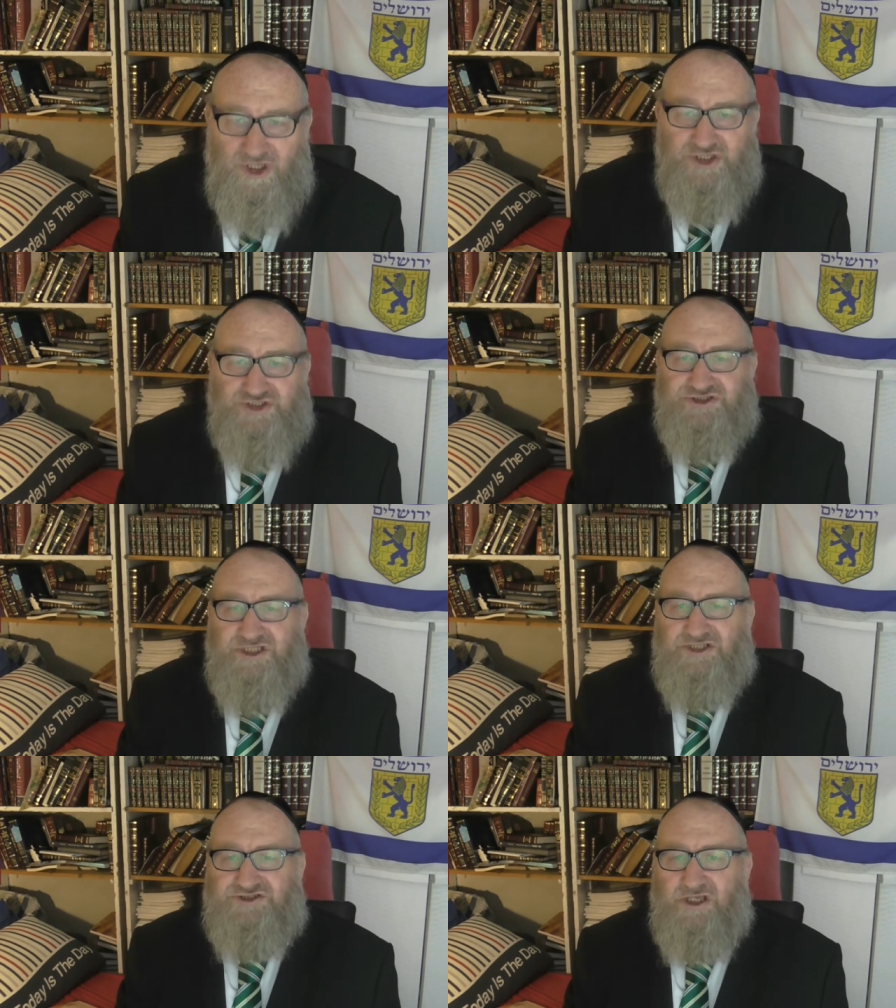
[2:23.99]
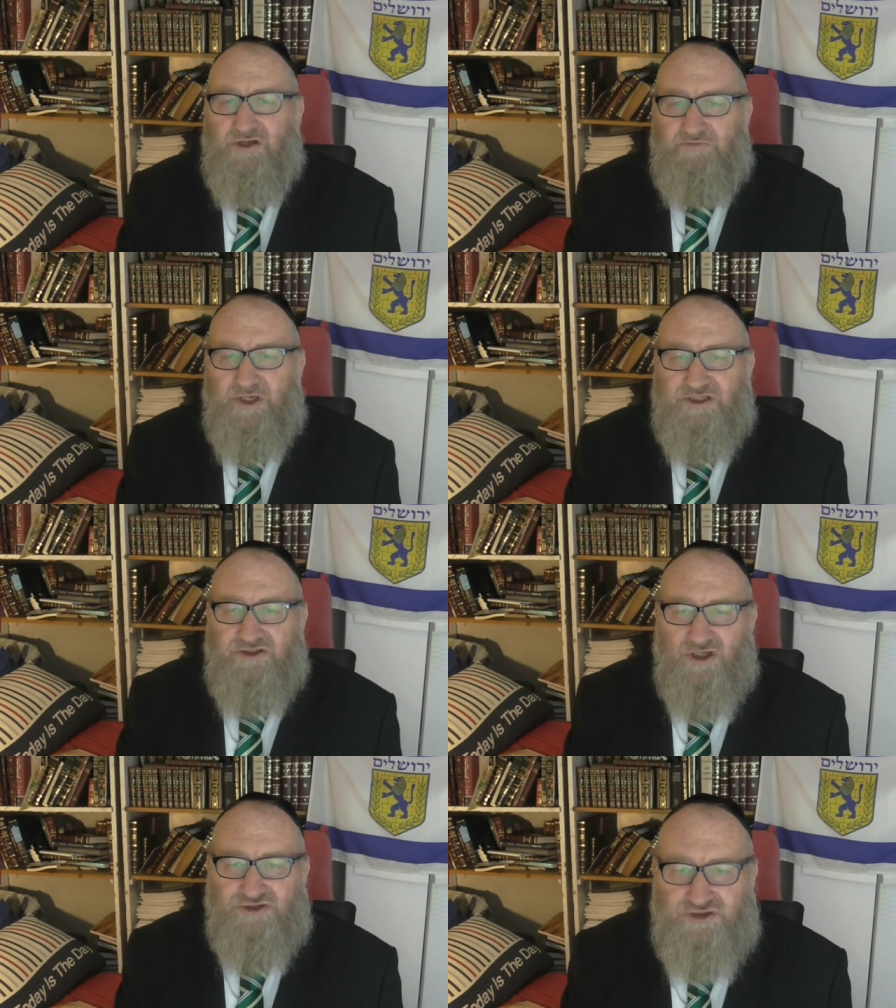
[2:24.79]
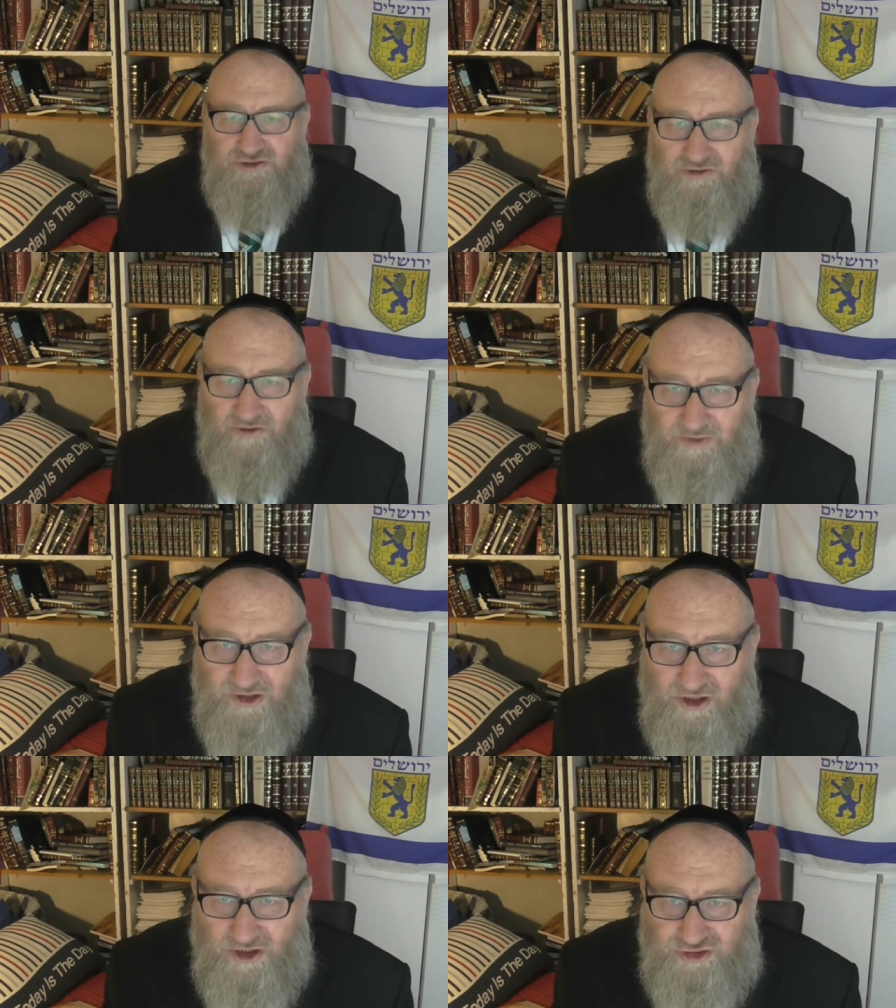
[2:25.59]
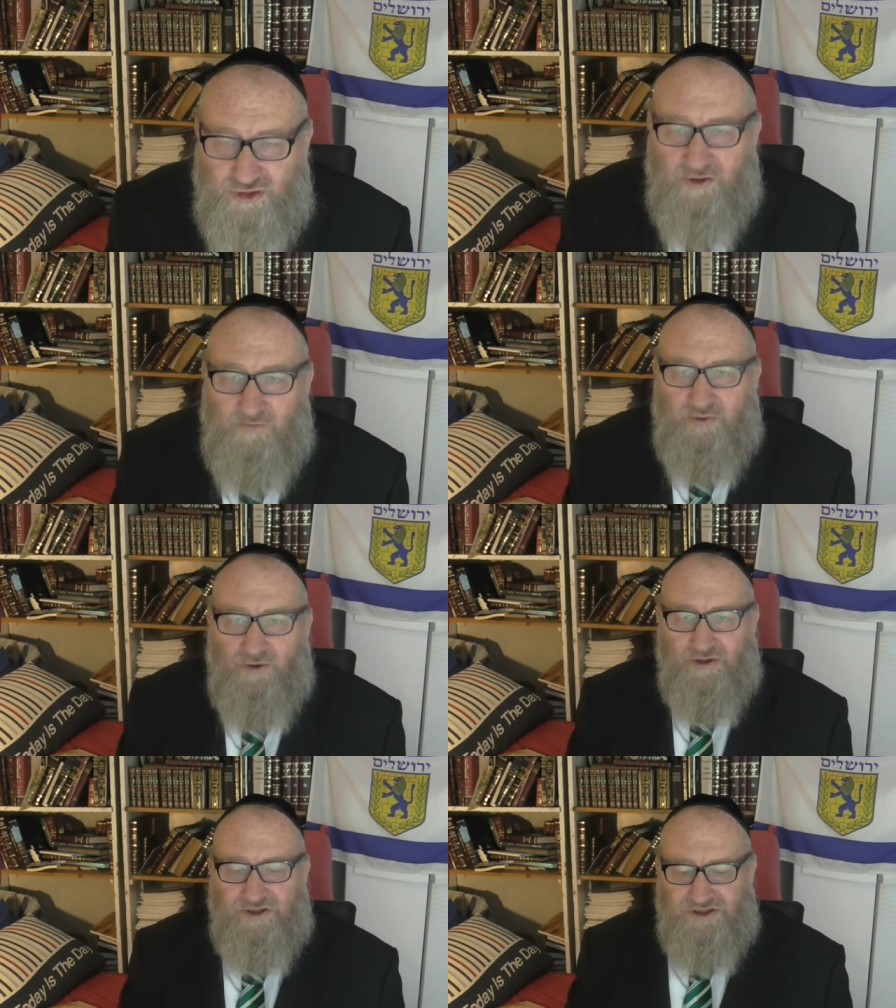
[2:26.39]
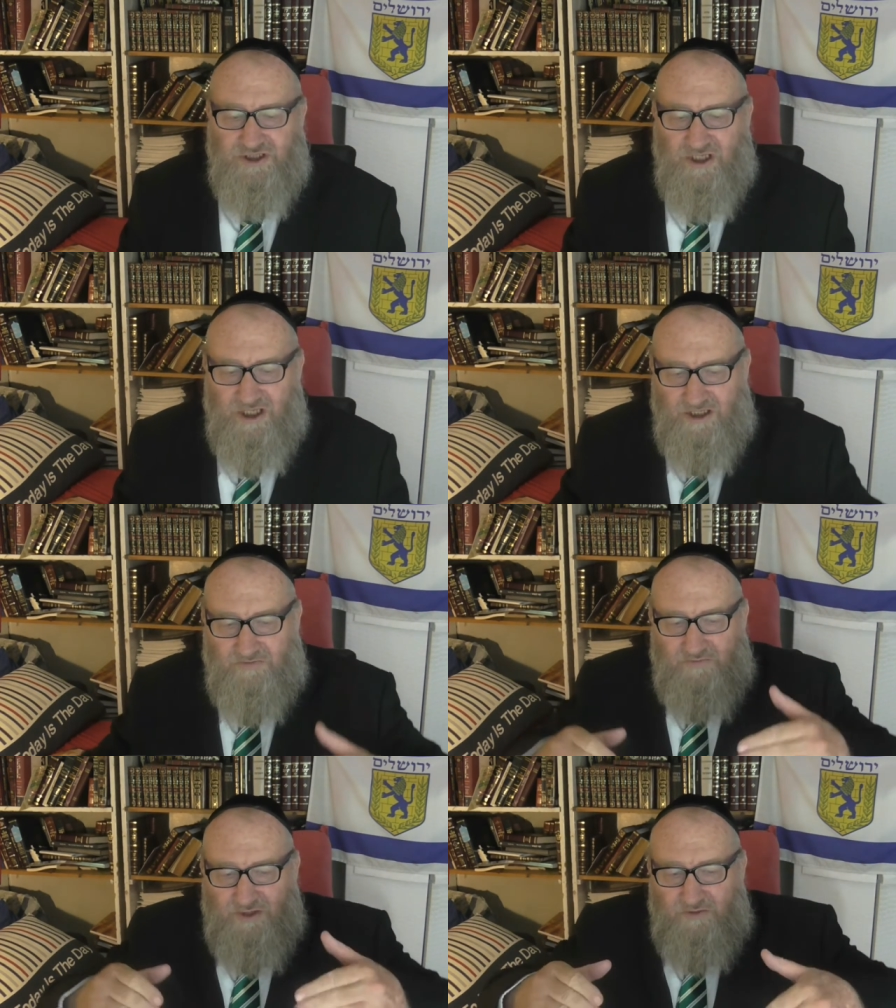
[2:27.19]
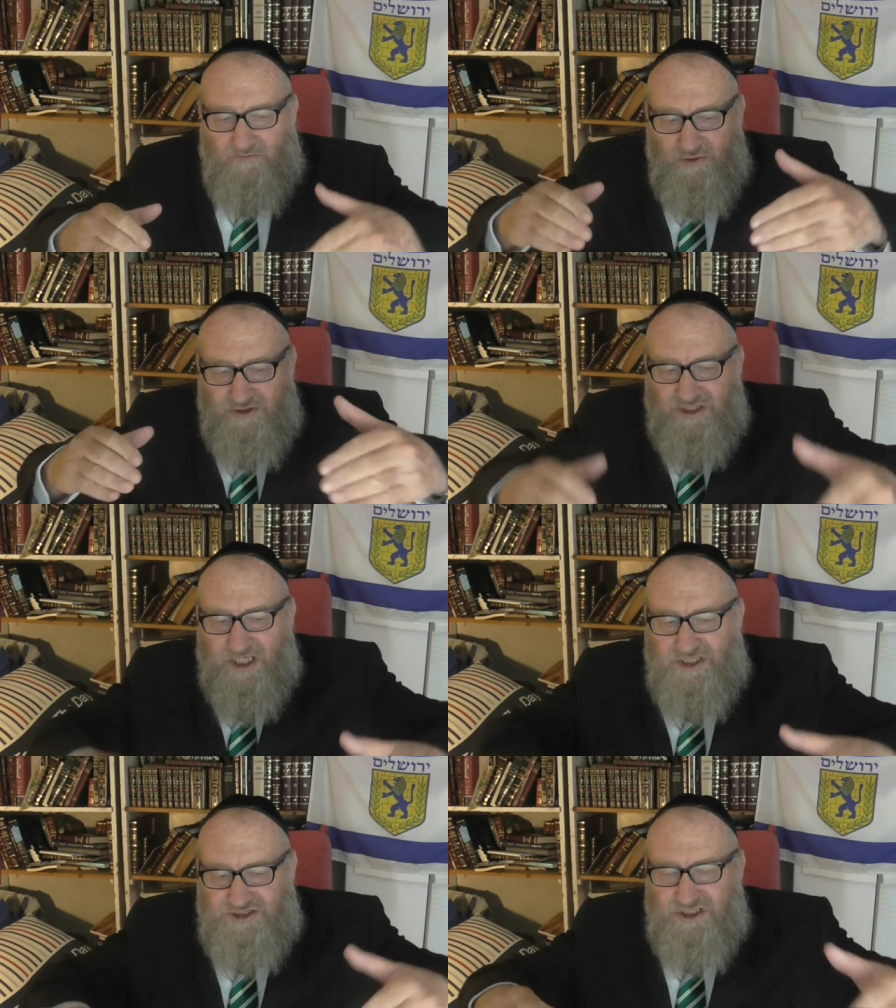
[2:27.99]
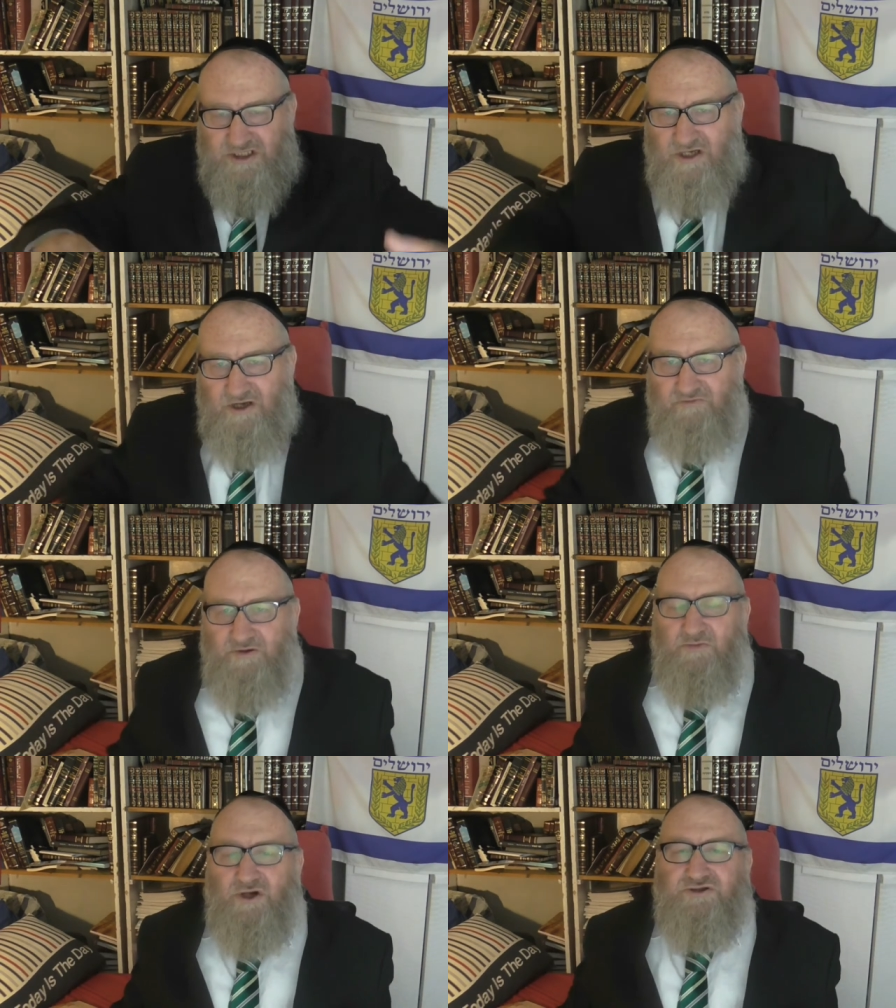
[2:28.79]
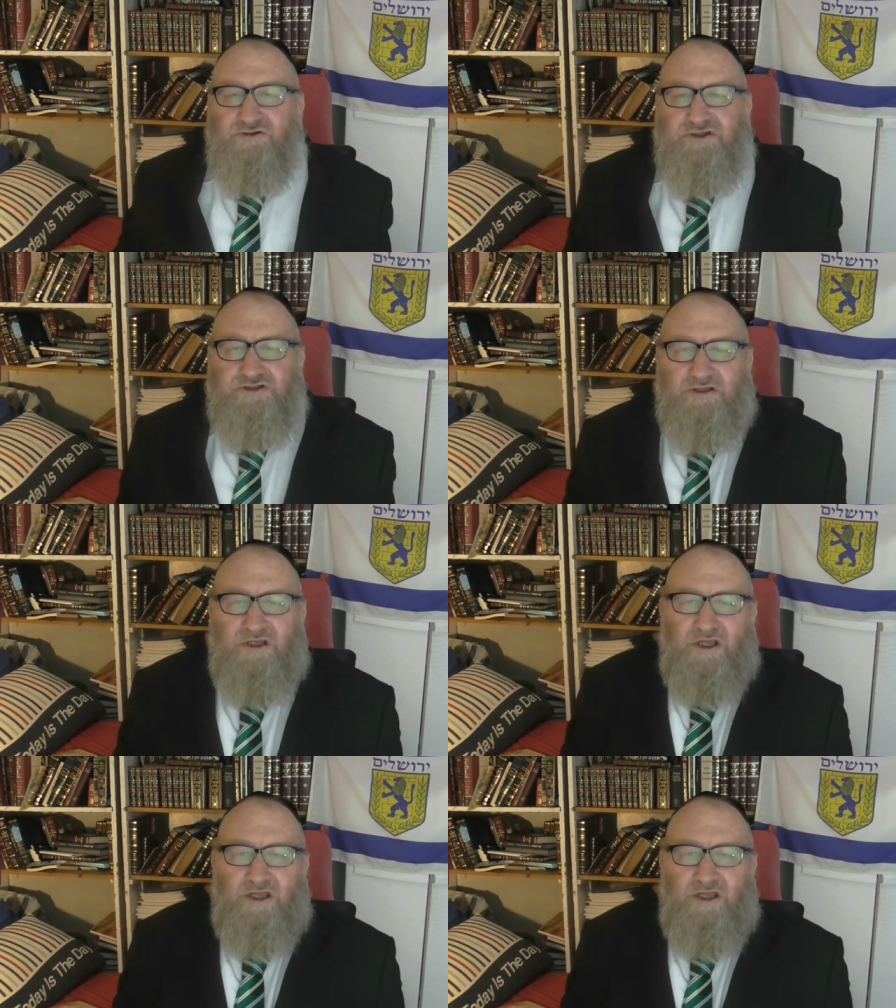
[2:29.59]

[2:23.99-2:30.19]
discussed but not too, but not too important. Uh, important days that are of a moderate,